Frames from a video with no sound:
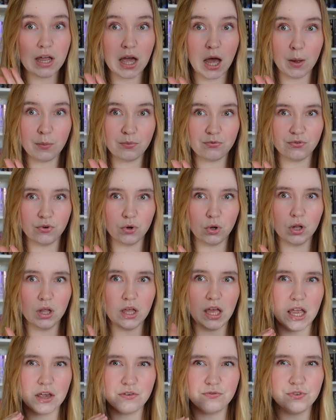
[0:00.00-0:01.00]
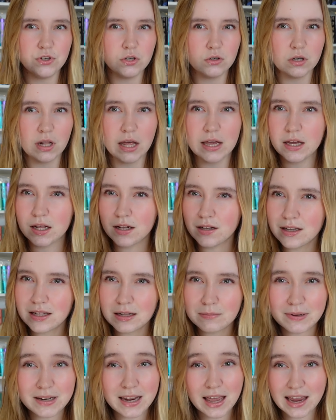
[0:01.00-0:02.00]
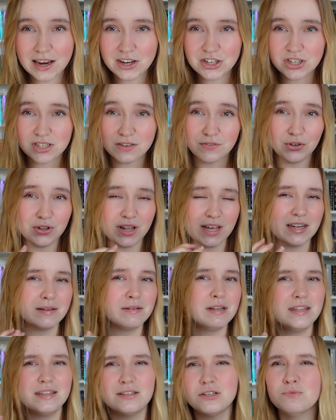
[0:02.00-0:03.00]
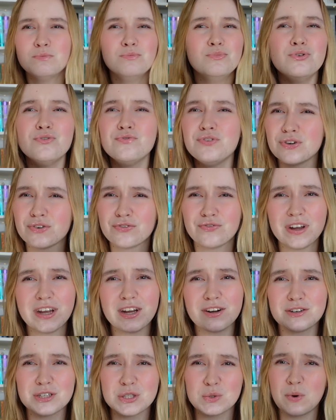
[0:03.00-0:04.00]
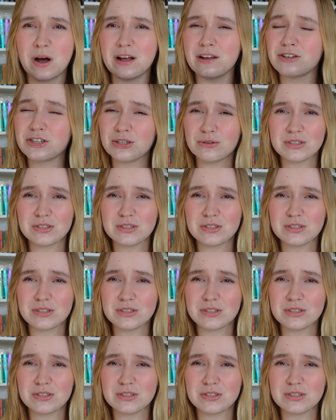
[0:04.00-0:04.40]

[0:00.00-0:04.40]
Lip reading: helpful if you're like a little bit anxious, if you like to move your fingers while you do